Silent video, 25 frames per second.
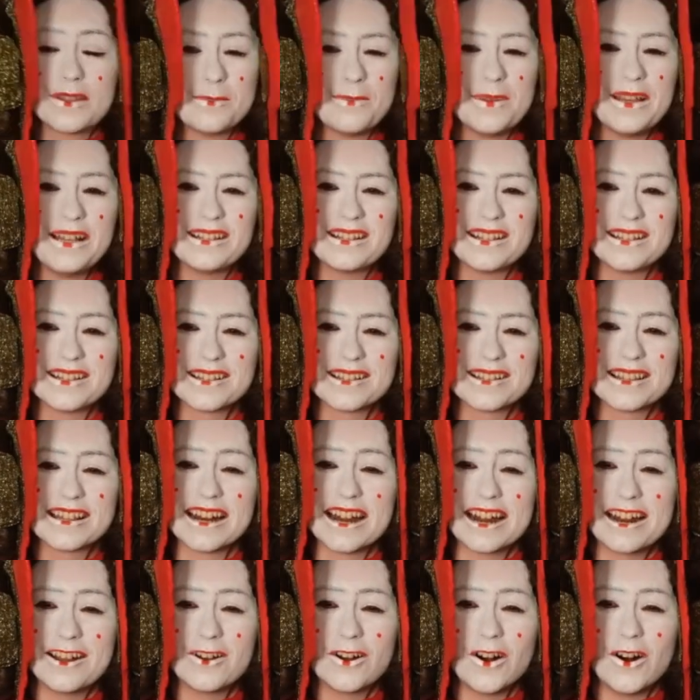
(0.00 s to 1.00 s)
the pieces that
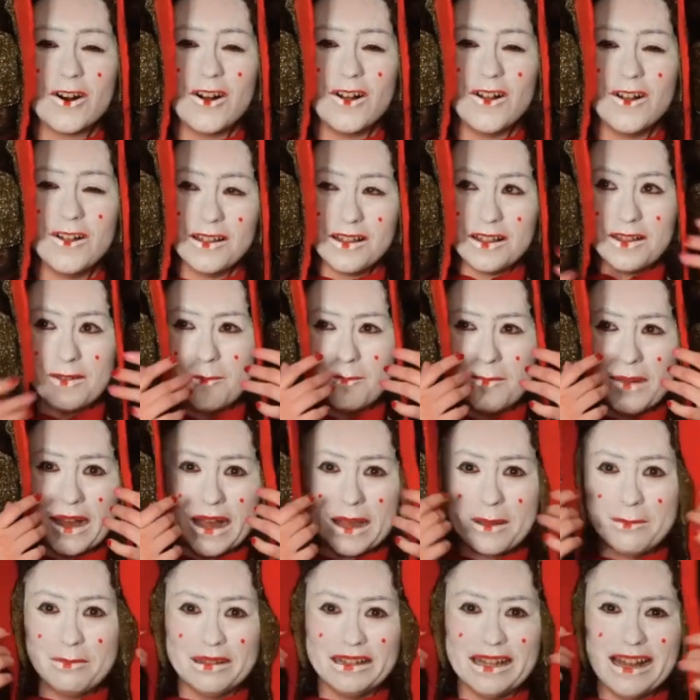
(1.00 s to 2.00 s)
I call
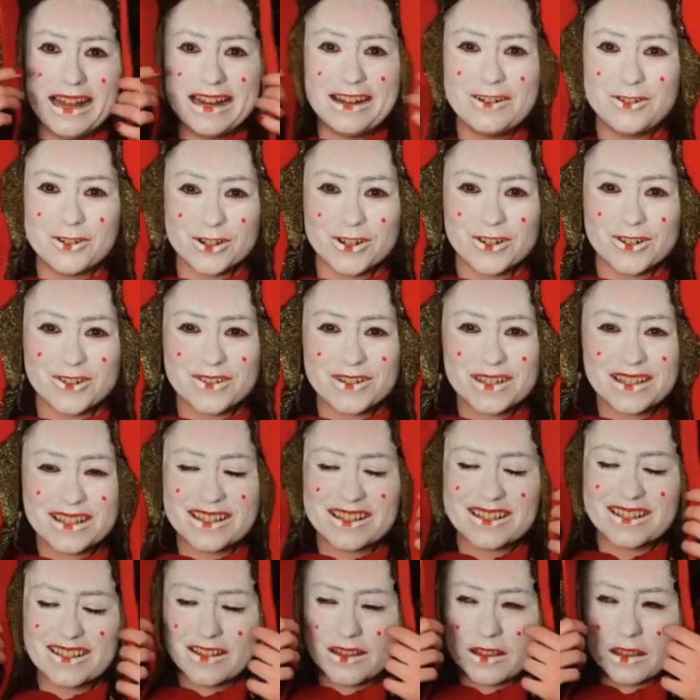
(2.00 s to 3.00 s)
my
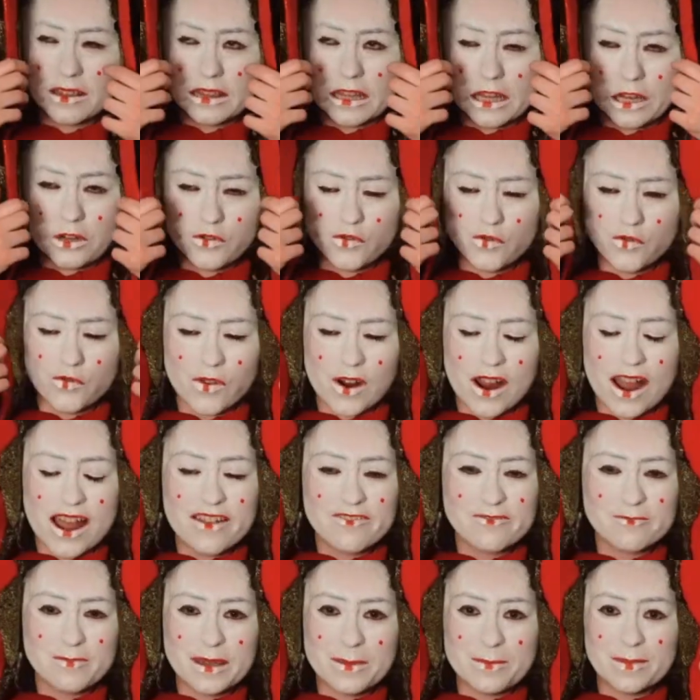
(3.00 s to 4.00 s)
blinders, they
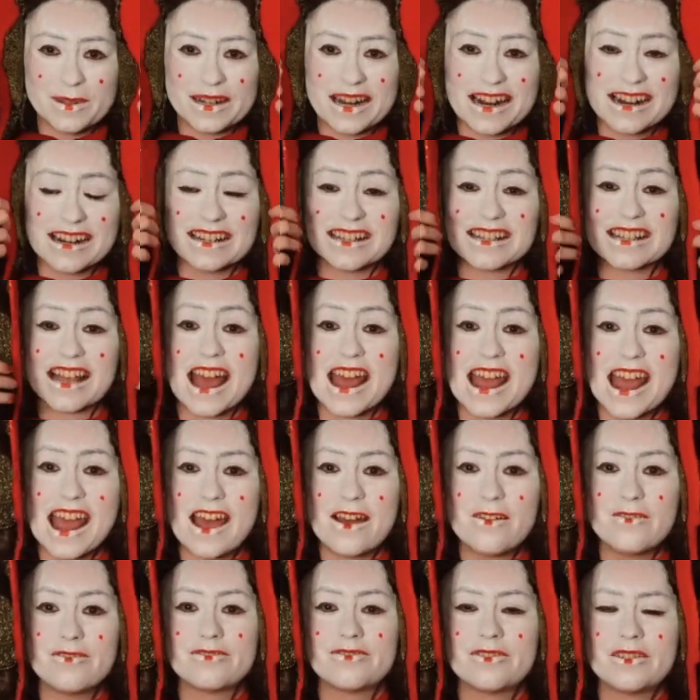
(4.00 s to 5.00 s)
drive me bananas.
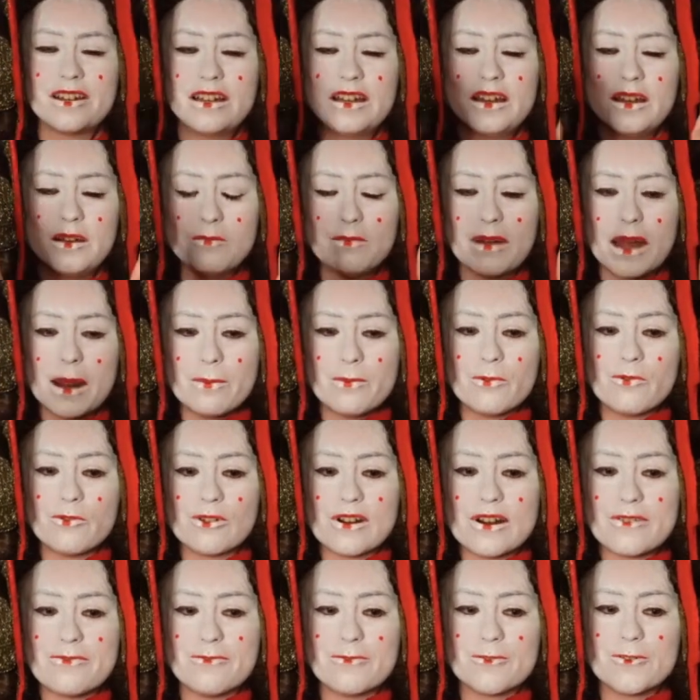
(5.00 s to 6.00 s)
My
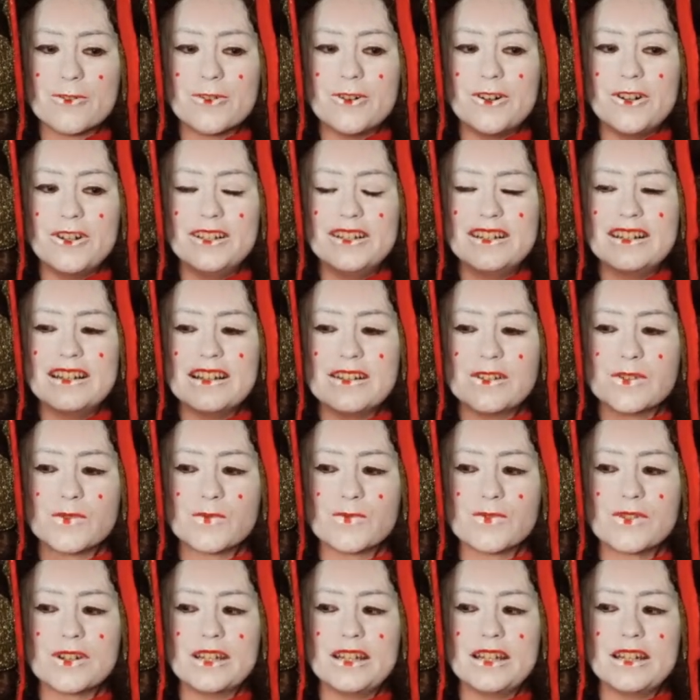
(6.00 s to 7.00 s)
peripheral is
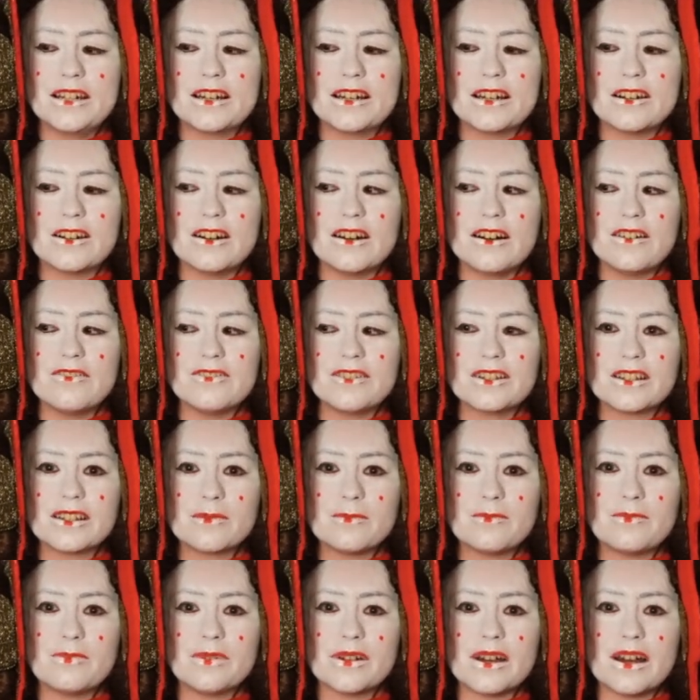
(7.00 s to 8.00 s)
really cut off. It's
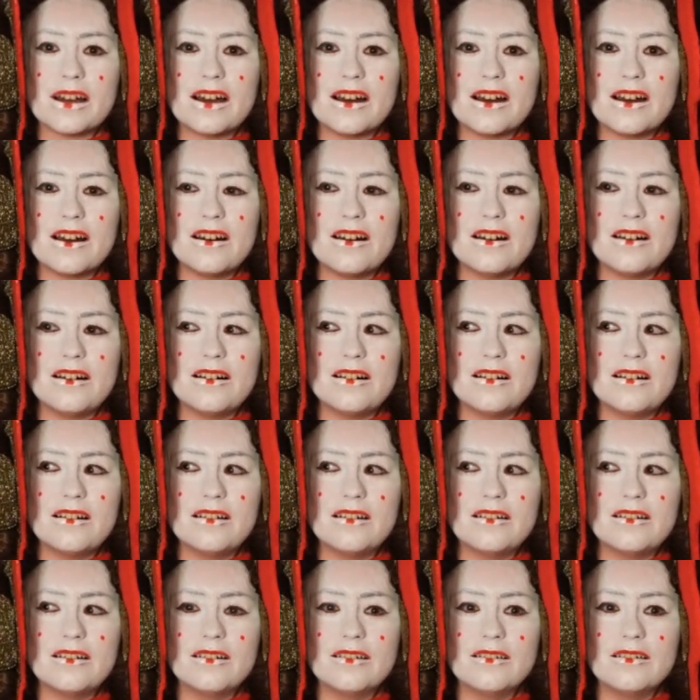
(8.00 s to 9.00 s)

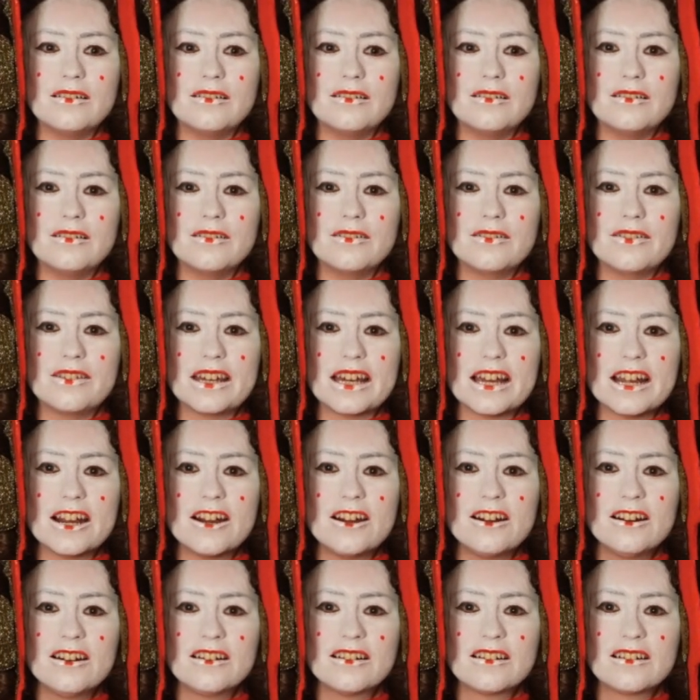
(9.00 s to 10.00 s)
about
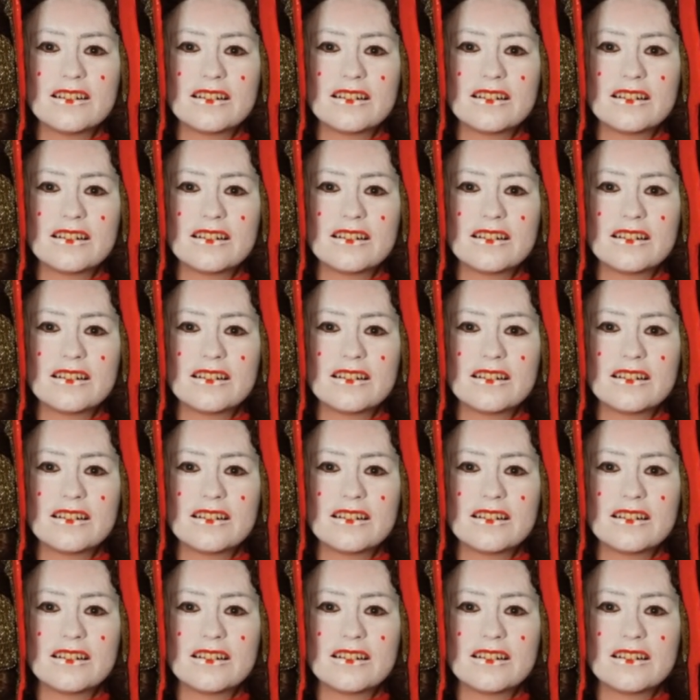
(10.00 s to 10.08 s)
there.